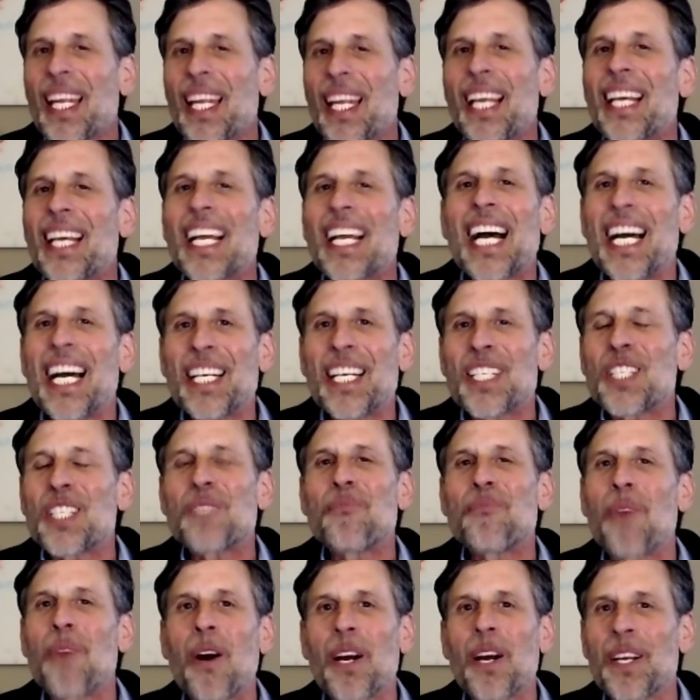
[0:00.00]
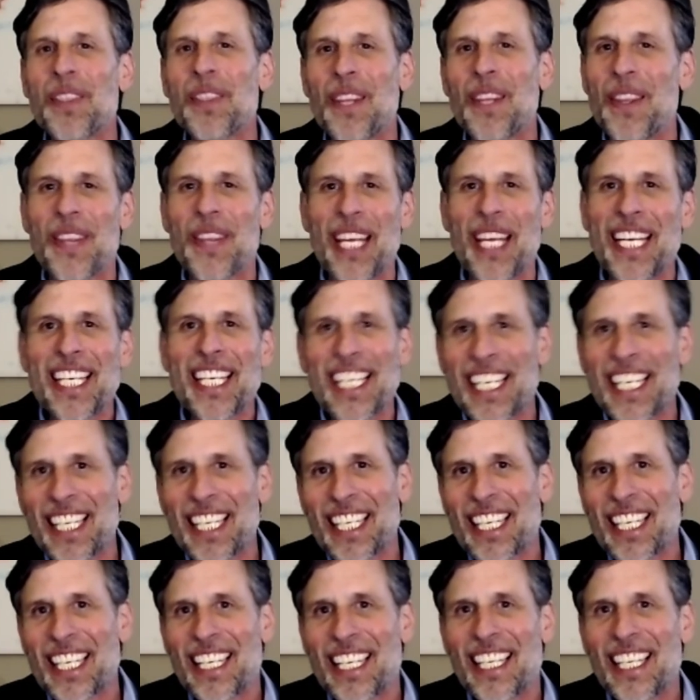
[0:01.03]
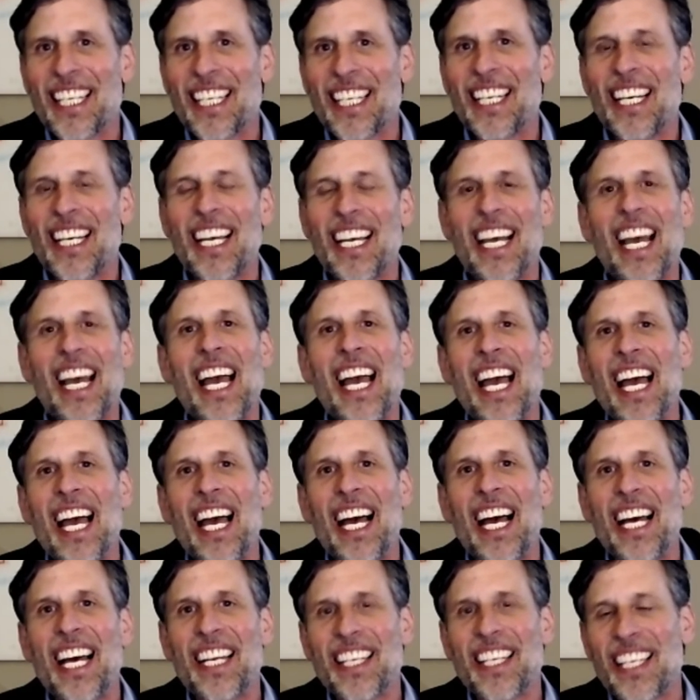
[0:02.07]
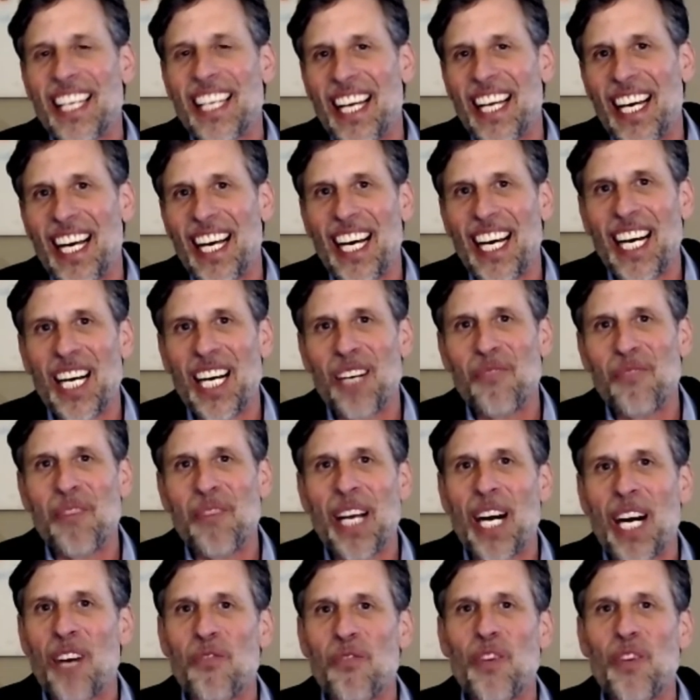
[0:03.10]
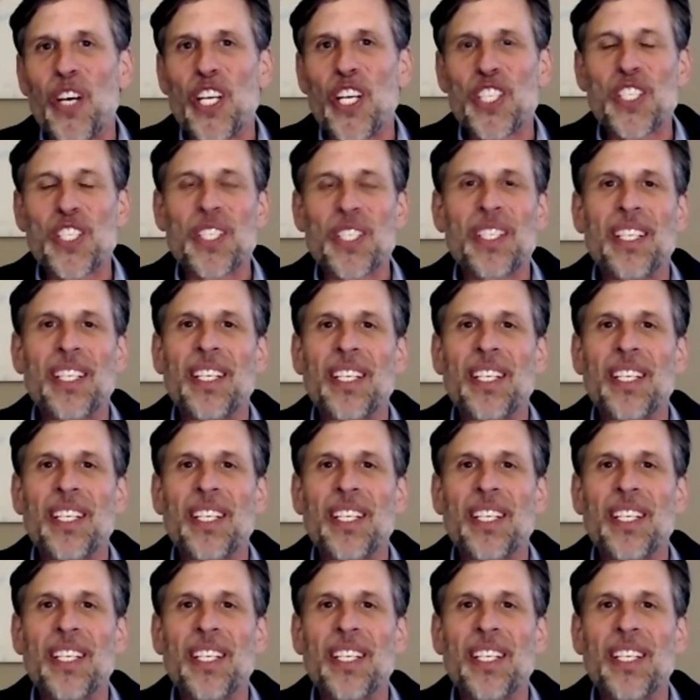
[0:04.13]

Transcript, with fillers: kind of spark the thinking and um, help us,